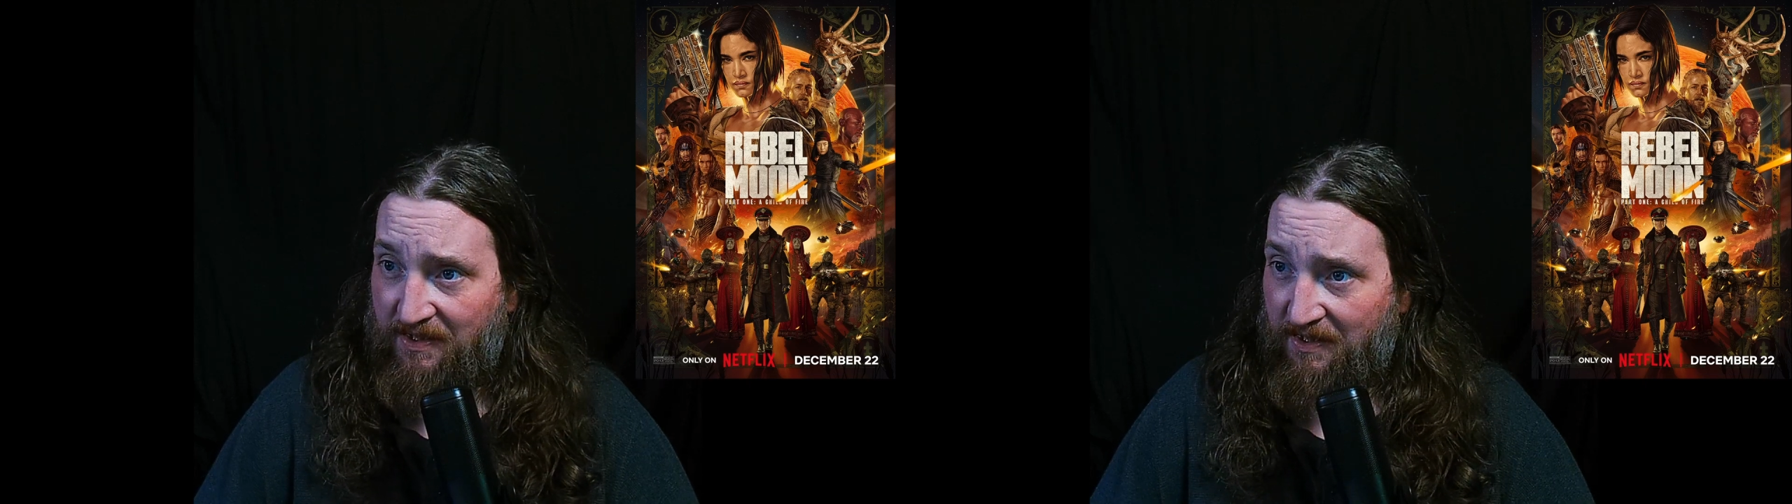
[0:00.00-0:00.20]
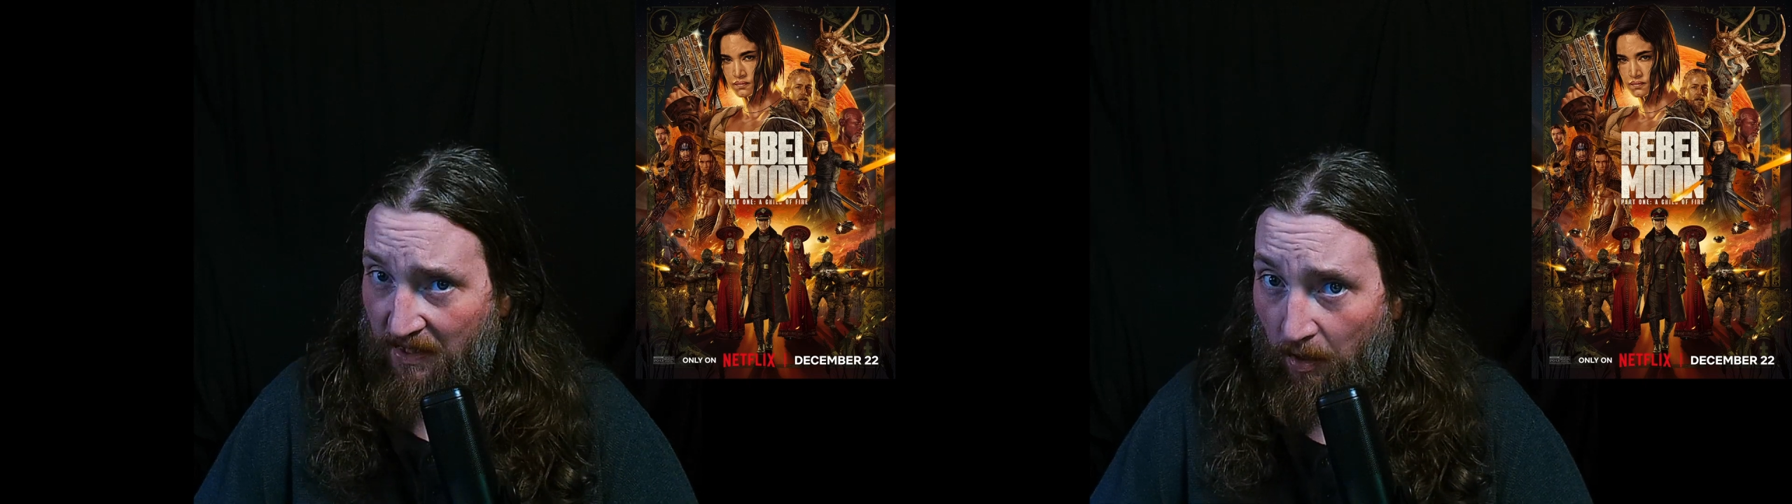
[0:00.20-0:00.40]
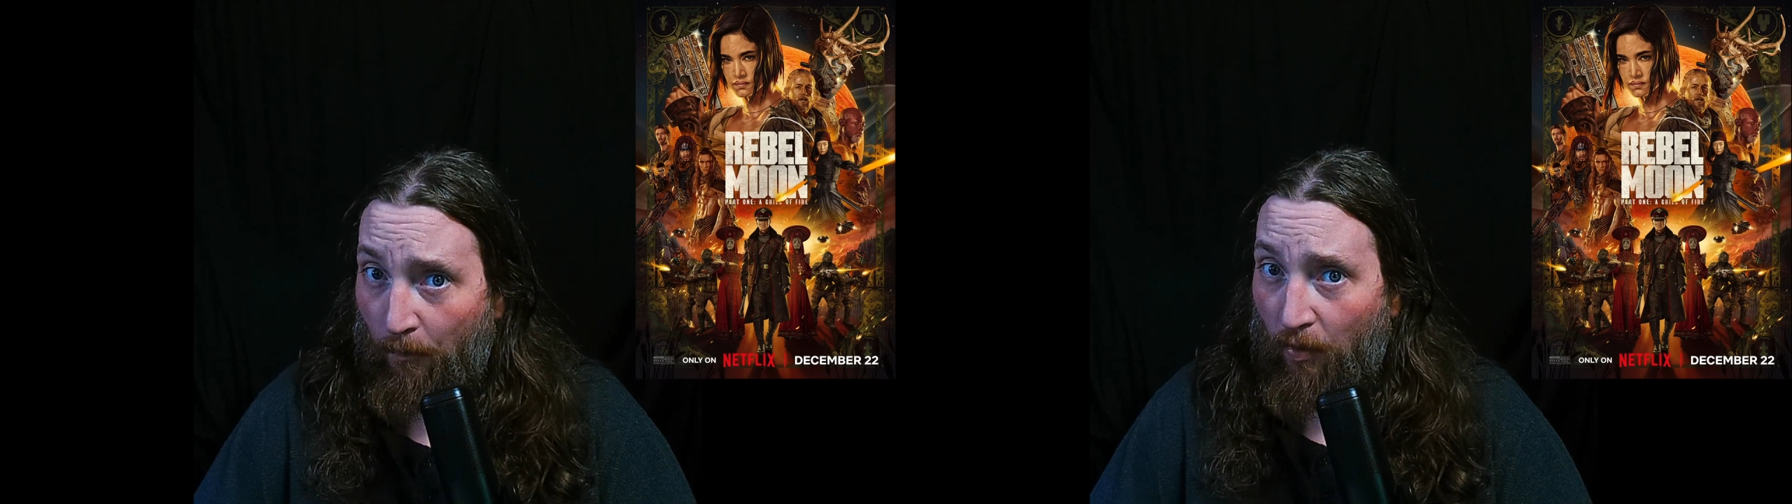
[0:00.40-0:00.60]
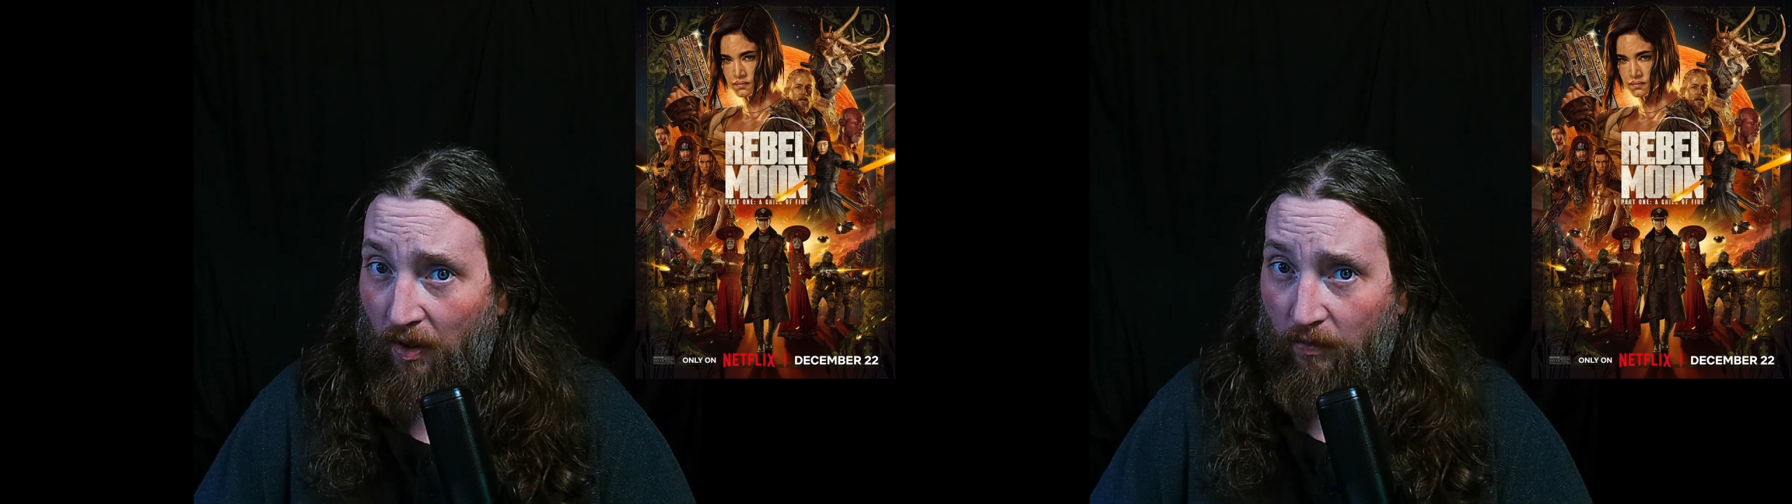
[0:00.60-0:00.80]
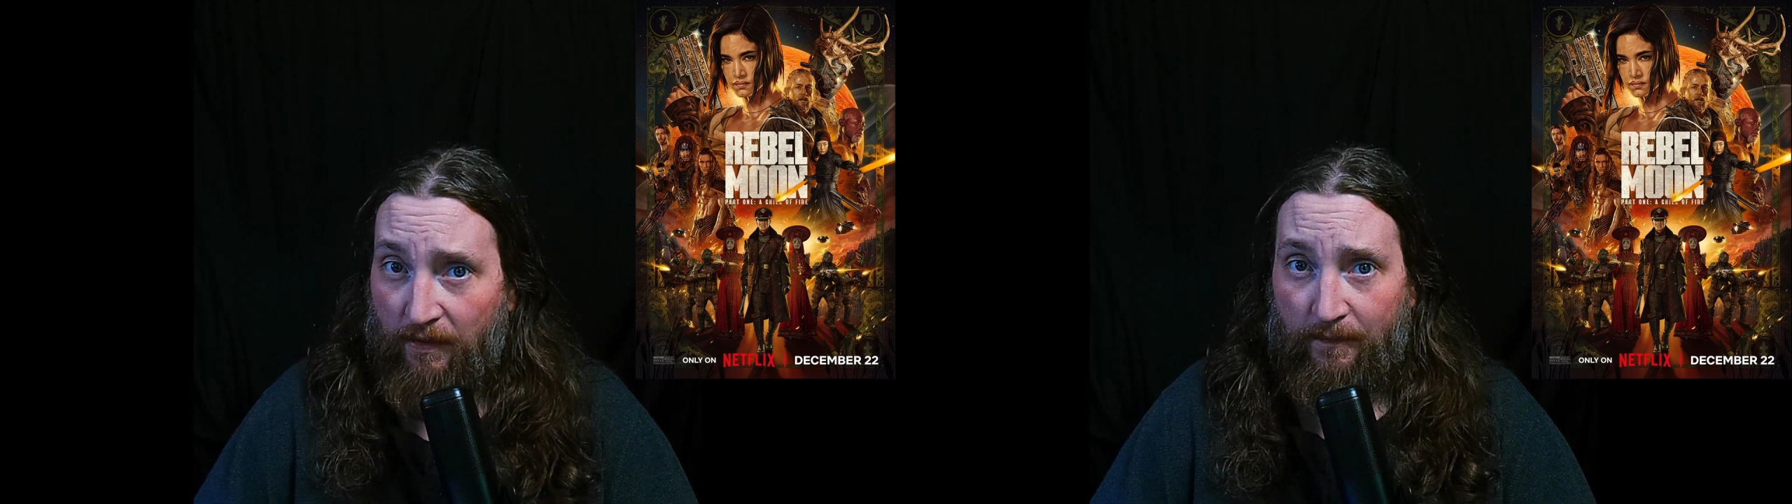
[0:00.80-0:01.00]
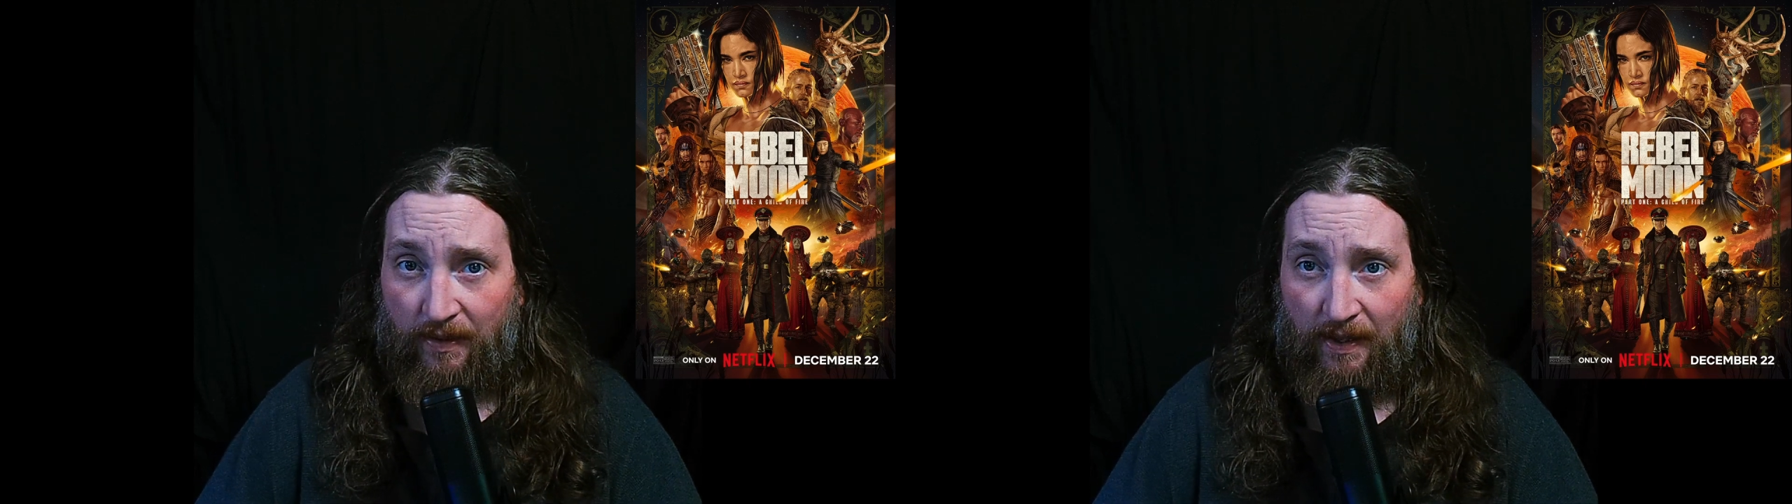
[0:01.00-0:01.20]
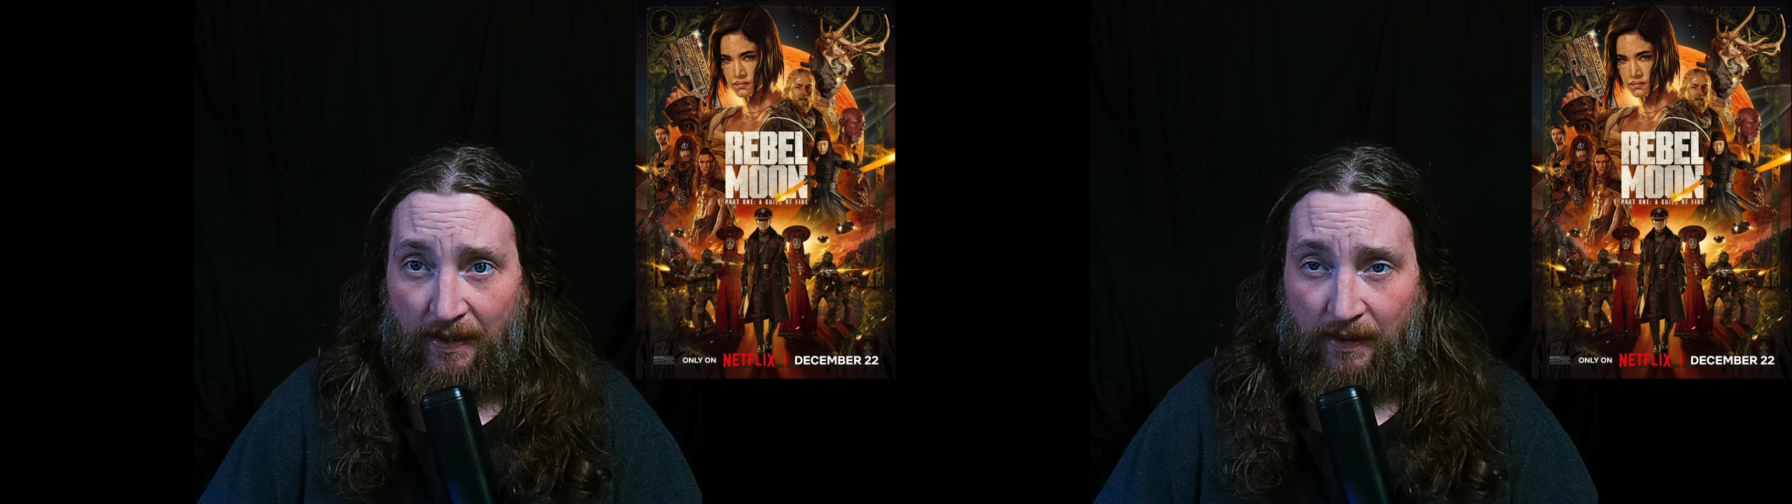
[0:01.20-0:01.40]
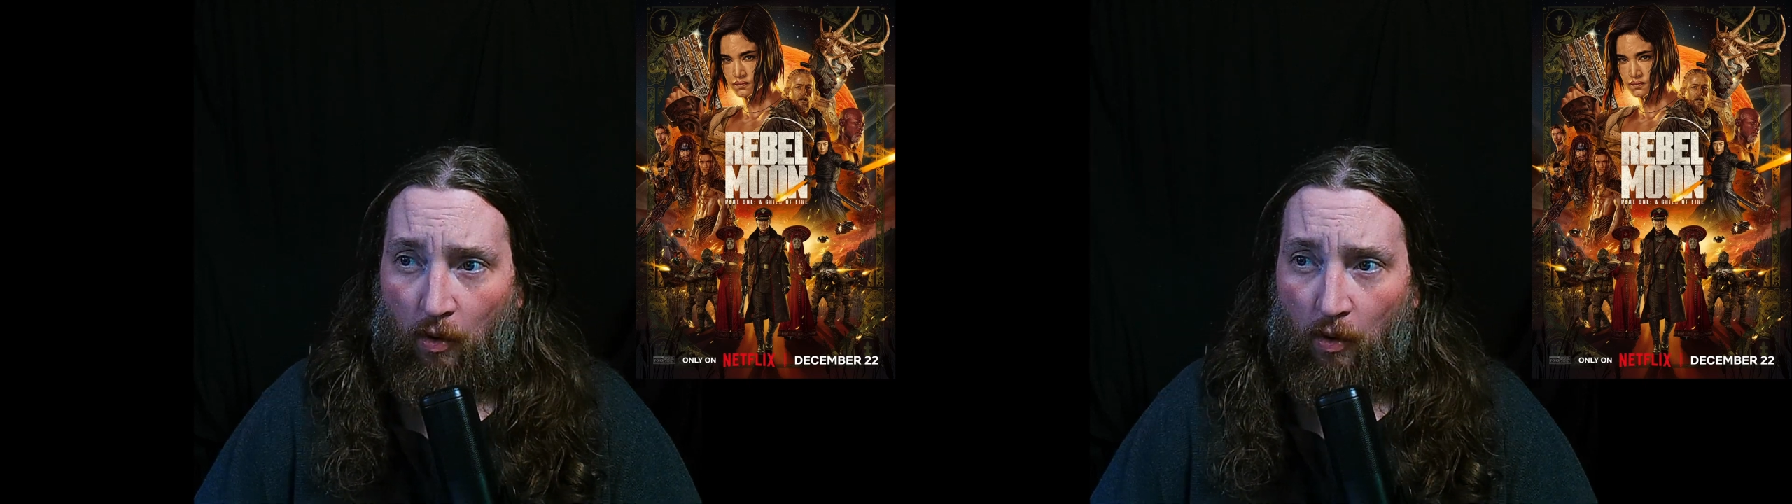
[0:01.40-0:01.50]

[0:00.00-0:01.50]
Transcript: set up well in the beginning.